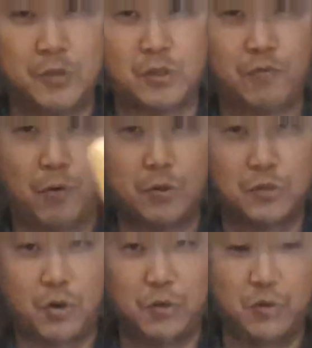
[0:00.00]
you just
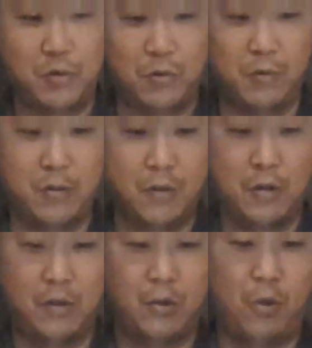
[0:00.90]
focus on your
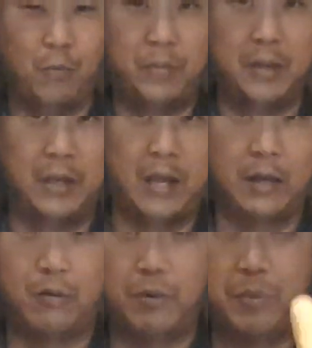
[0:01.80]
opening
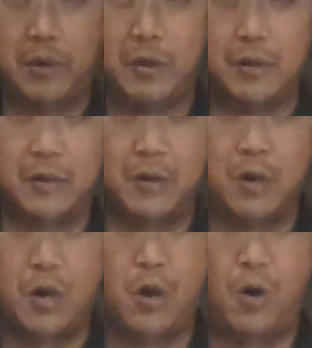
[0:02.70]
and gripping,
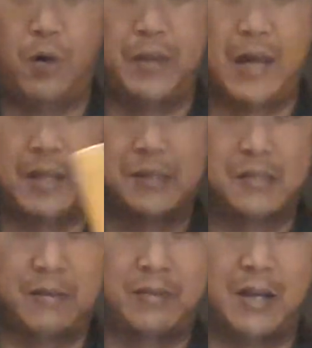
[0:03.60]
all the other
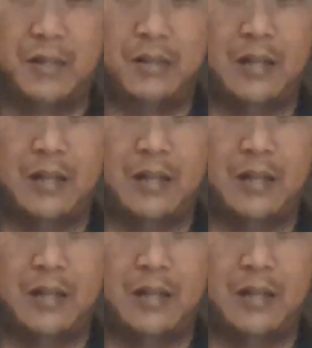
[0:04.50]
stuff kind of